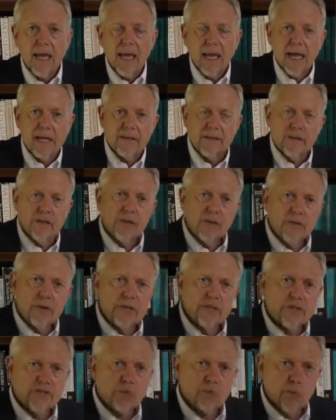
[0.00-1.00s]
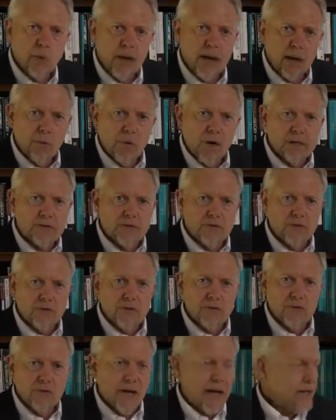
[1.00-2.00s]
And here is what I want to
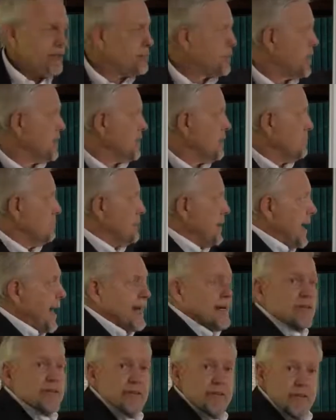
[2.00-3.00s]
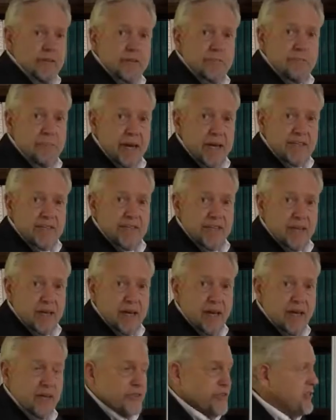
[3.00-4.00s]
do as we come back to this basic
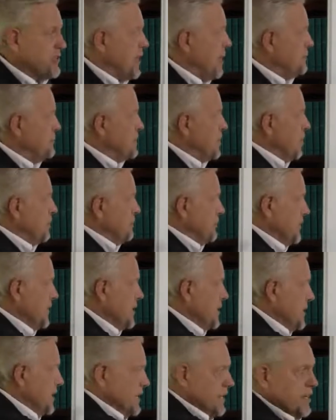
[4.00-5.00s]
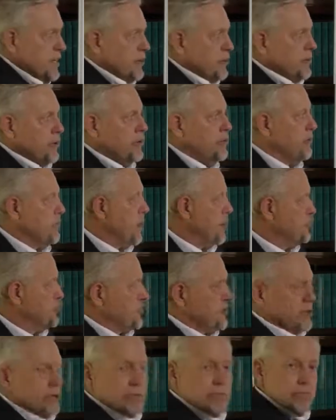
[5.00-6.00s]
concept of inherent
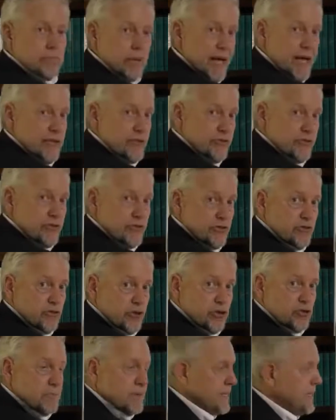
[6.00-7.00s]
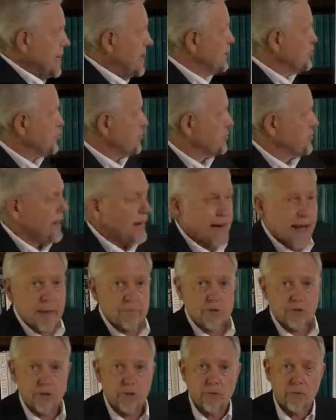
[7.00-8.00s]
corruption, that is human nature and
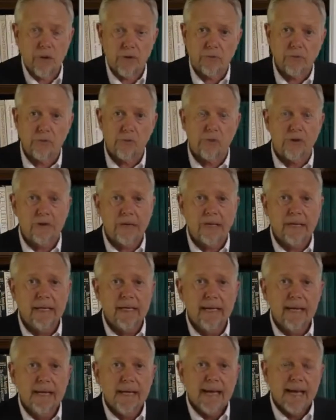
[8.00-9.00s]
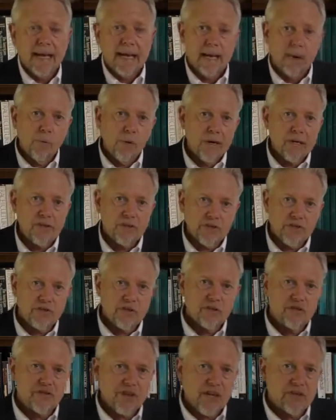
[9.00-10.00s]
absolute authority. And I wanted to
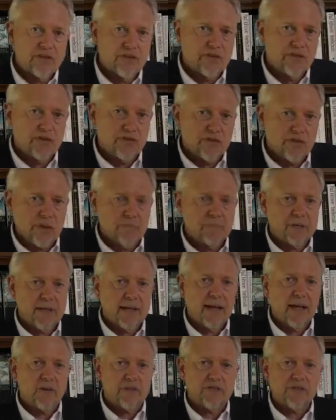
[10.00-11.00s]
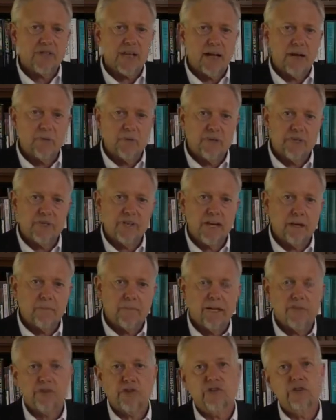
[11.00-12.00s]
suggest to you something else that I would say to
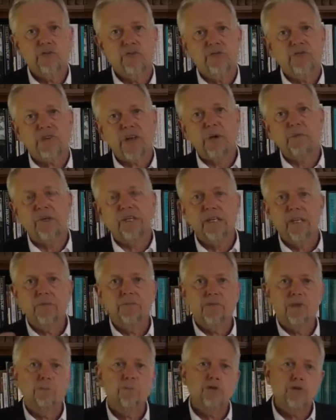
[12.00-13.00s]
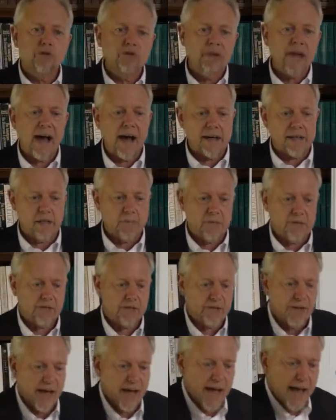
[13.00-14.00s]
my students. I would give them two
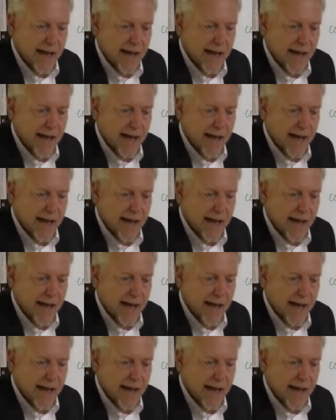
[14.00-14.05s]
documents.